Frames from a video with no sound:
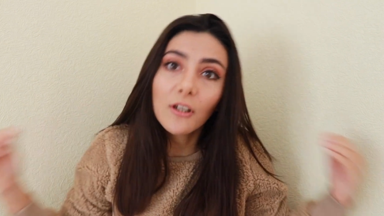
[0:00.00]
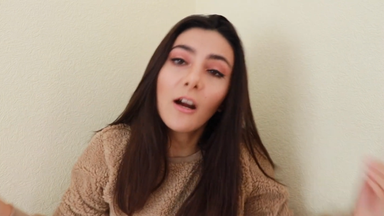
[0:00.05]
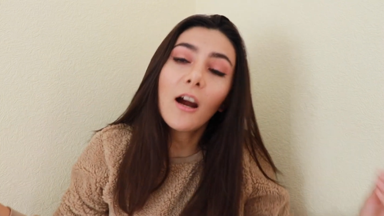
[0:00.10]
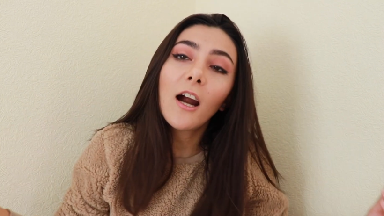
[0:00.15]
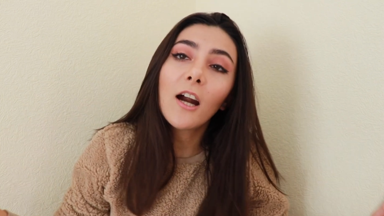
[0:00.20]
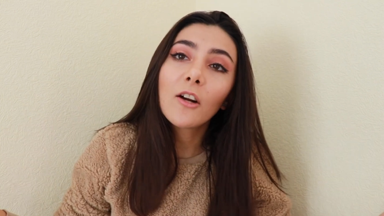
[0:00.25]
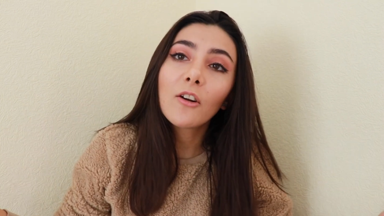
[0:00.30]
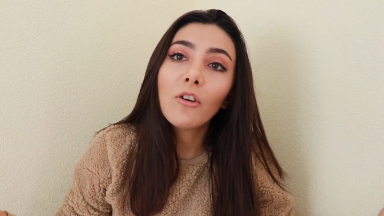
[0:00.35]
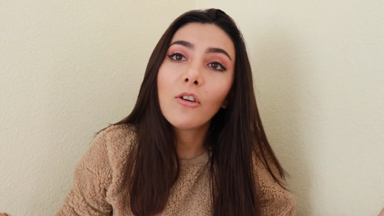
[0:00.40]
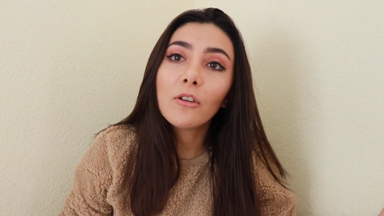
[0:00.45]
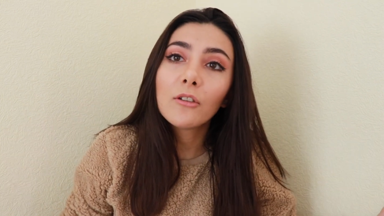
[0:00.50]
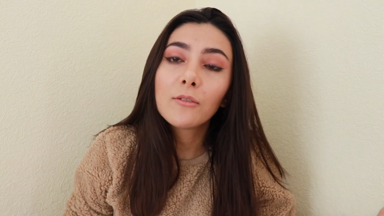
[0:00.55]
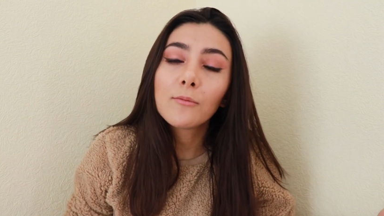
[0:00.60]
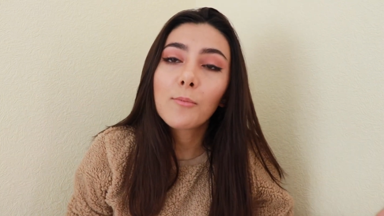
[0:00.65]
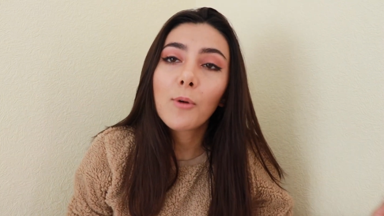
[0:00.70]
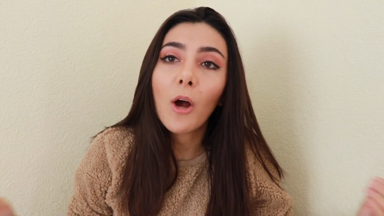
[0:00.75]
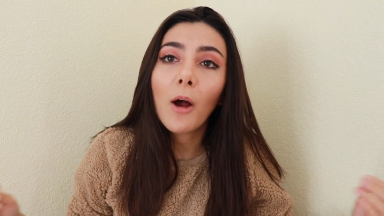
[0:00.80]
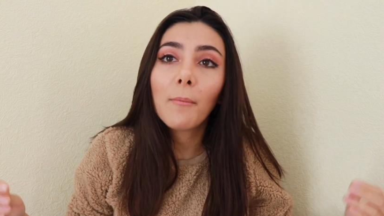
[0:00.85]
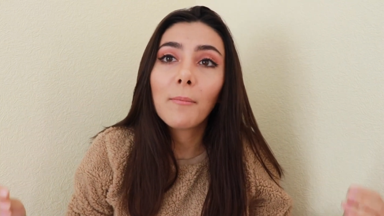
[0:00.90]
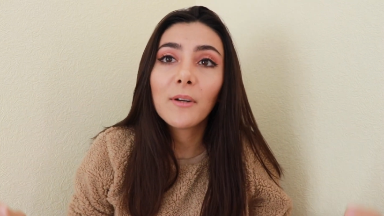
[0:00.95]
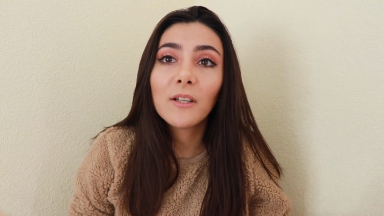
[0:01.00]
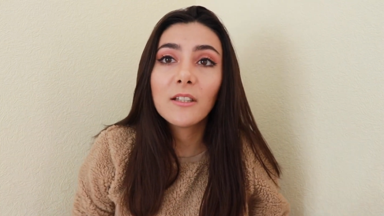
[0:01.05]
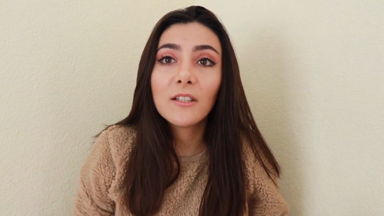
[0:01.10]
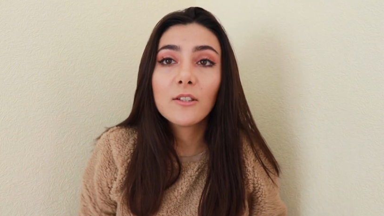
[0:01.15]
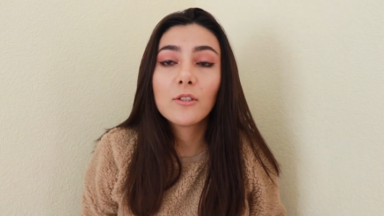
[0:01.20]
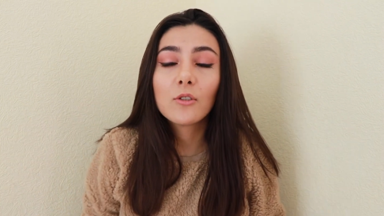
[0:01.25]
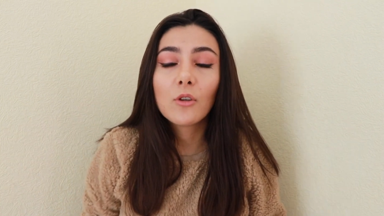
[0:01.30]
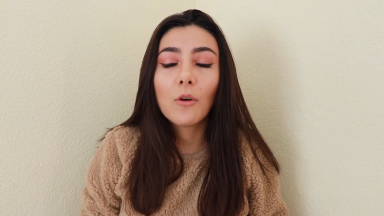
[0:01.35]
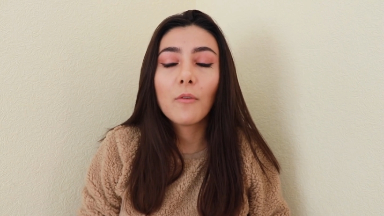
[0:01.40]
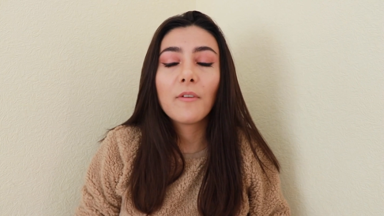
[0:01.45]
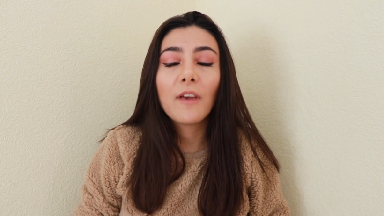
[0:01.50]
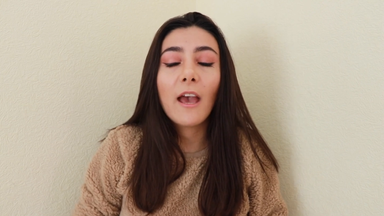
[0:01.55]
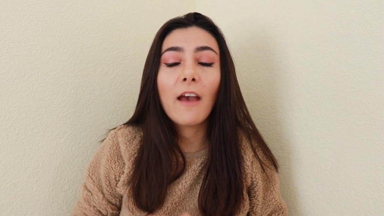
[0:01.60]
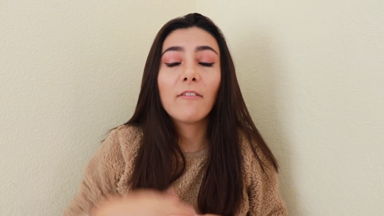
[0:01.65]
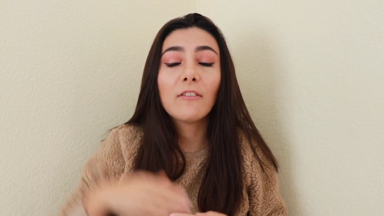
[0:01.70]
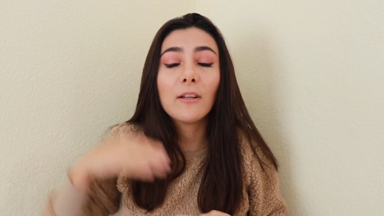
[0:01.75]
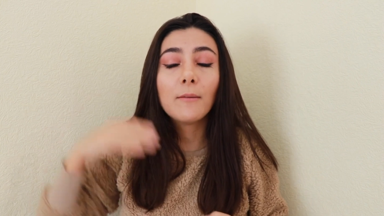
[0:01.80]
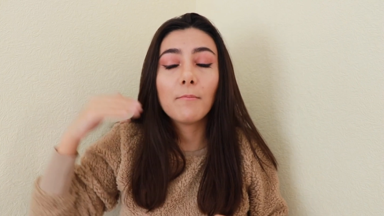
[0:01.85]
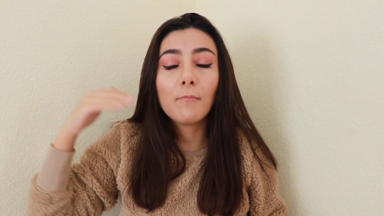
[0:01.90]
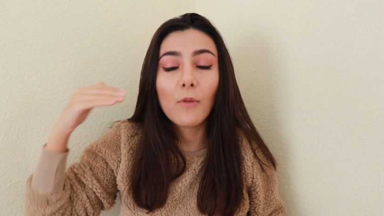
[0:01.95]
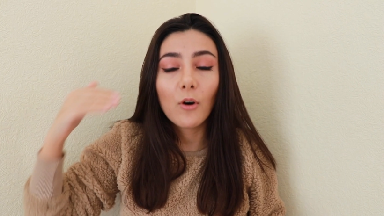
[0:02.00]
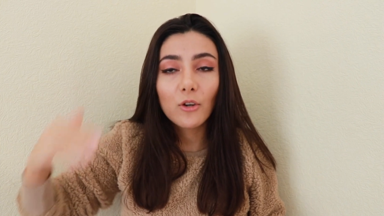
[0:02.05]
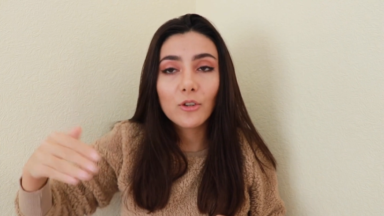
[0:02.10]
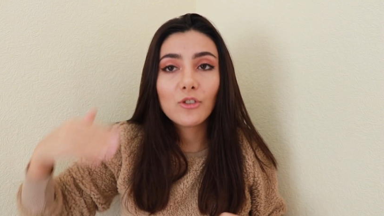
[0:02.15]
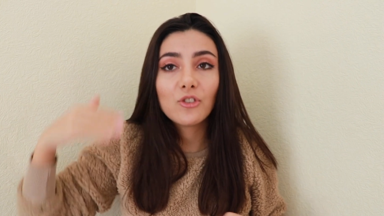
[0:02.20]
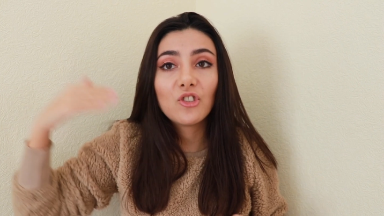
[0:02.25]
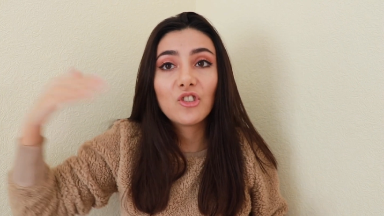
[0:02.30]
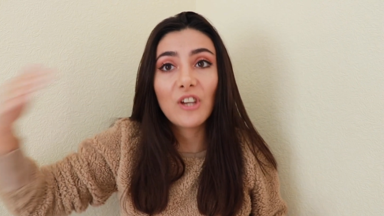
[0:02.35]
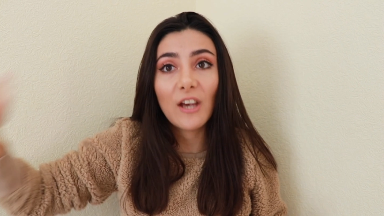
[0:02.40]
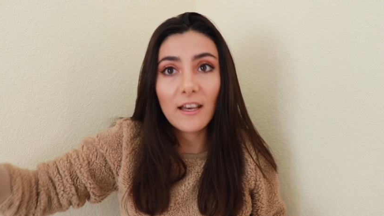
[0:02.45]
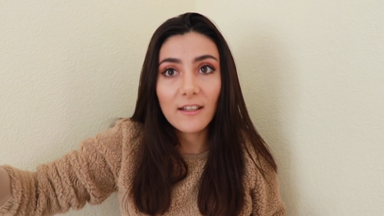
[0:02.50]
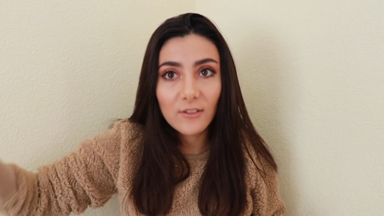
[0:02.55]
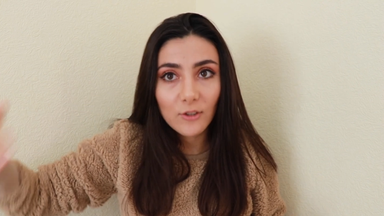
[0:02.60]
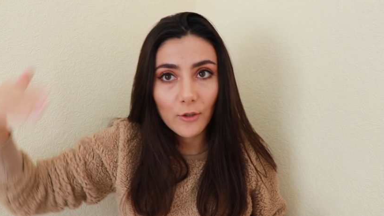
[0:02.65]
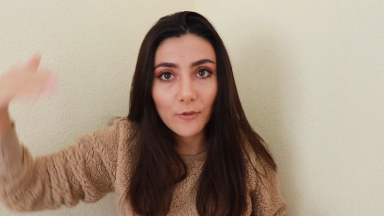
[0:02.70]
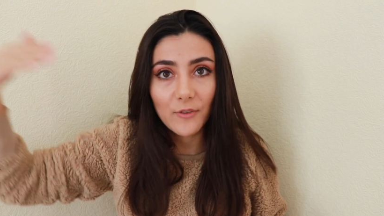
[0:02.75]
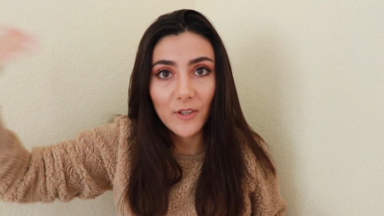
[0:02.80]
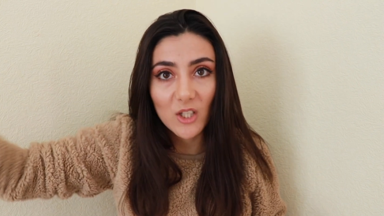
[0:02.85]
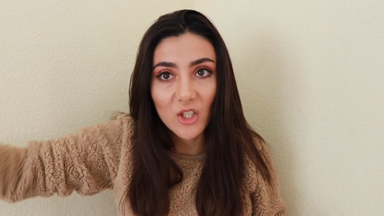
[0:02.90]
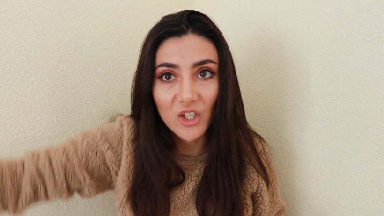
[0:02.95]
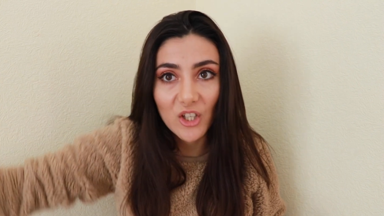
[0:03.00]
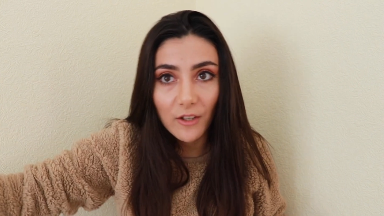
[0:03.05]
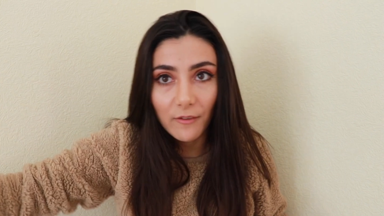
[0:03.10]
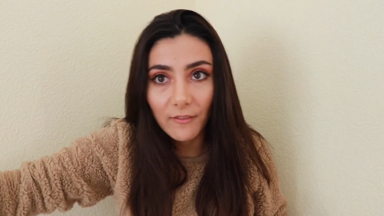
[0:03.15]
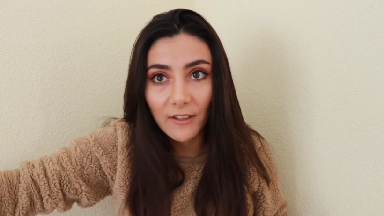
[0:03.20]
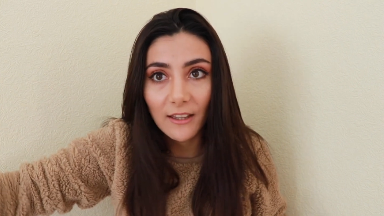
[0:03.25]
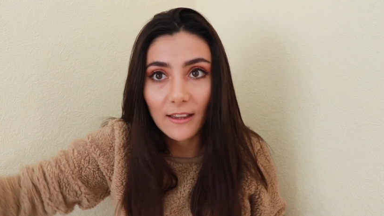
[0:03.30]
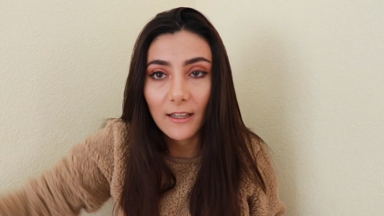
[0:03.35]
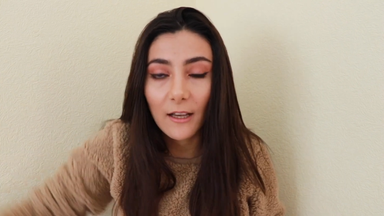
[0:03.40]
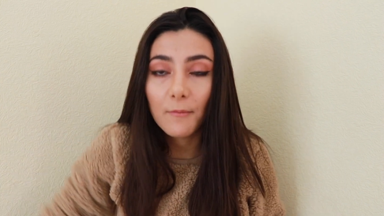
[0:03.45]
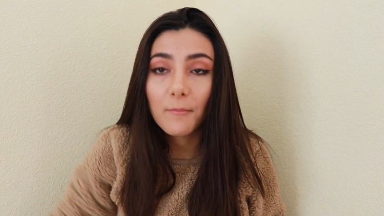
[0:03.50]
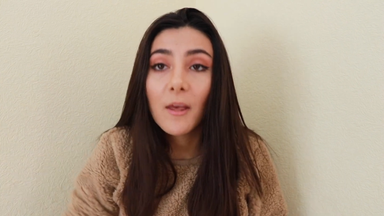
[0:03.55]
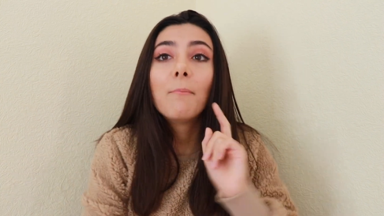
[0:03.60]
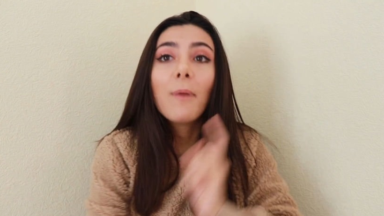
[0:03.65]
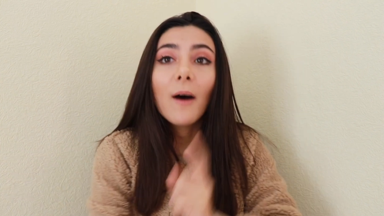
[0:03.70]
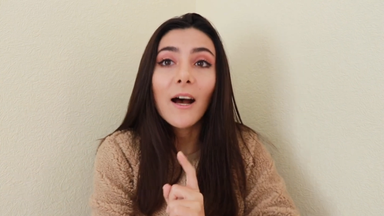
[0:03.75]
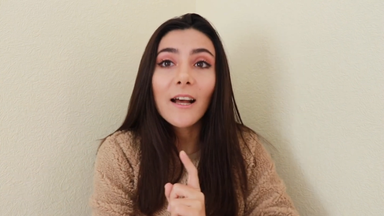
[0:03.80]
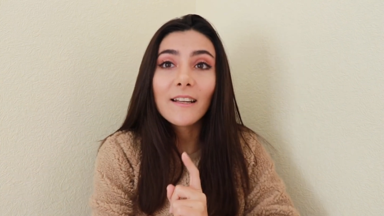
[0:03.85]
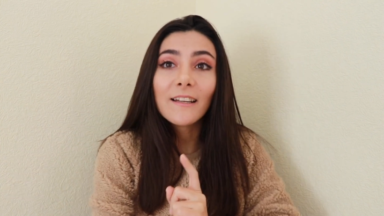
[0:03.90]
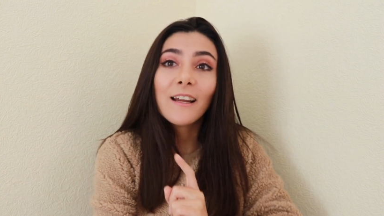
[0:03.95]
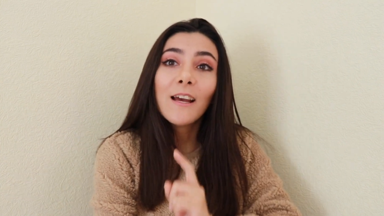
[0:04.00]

our goals properly so we have the most chance of achieving them. But